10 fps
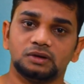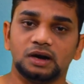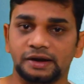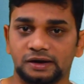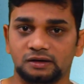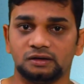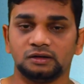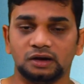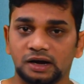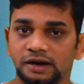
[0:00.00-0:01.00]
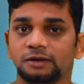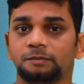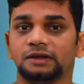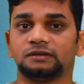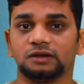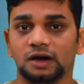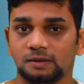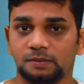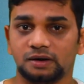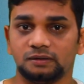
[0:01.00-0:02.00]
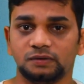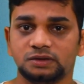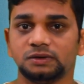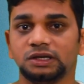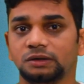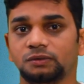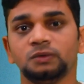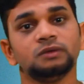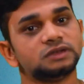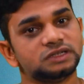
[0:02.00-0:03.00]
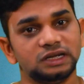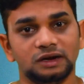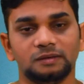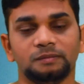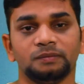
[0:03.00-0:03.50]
iron plus carbon, which will give you steel.